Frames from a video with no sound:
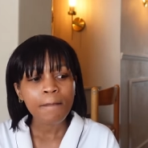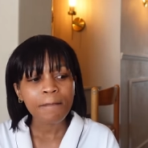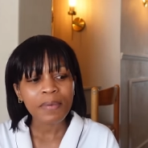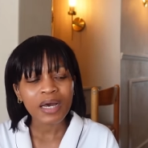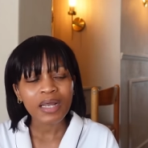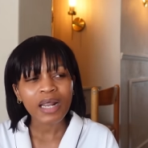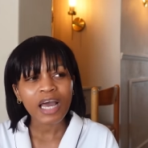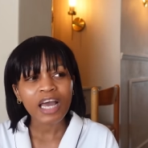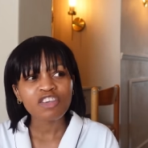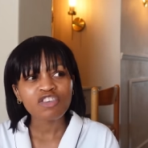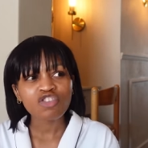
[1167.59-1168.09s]

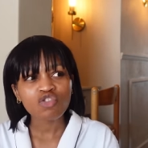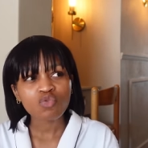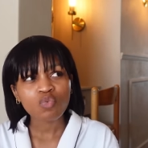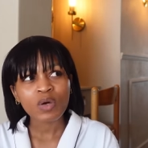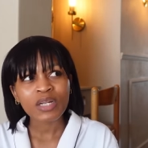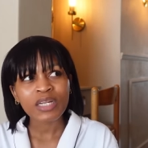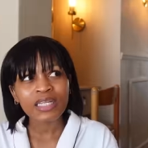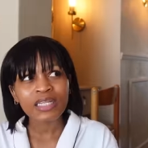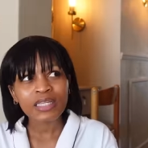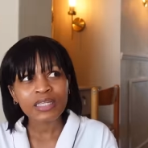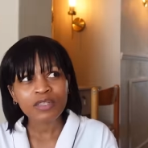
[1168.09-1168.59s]
but i just
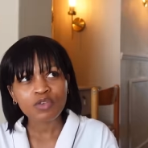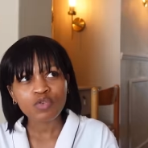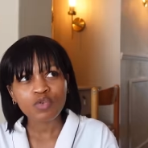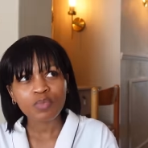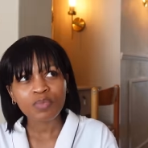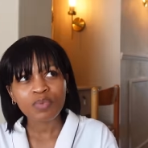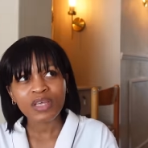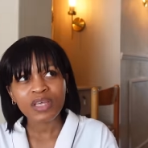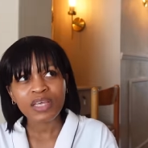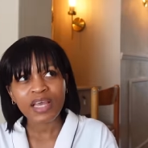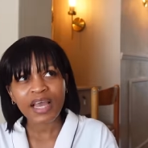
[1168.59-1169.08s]
wanted it to
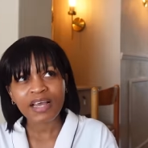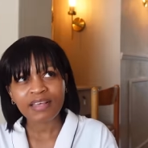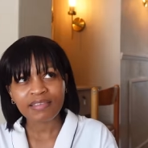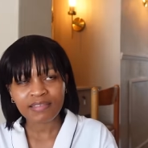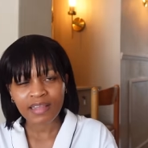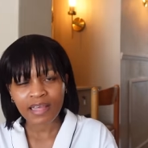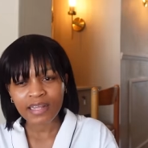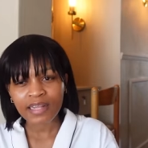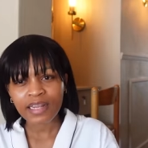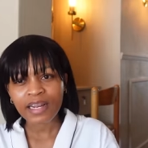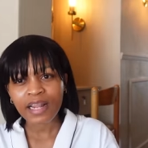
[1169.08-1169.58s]
be
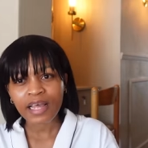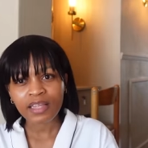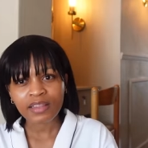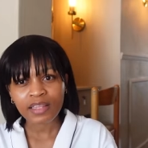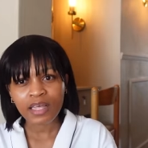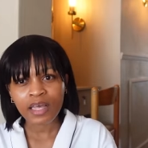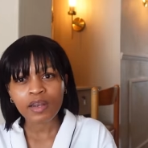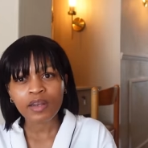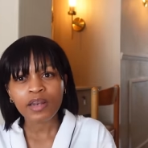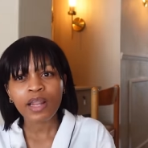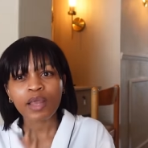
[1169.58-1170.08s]
exactly
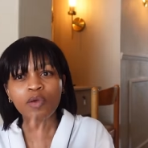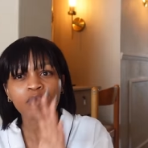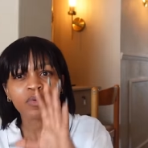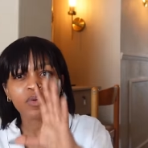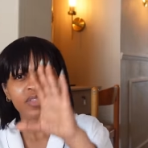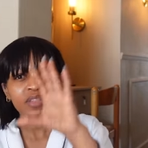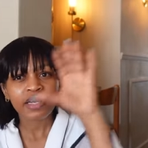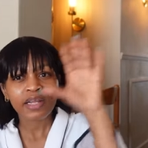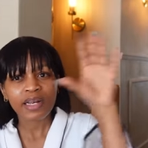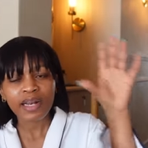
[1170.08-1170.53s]
like that like with the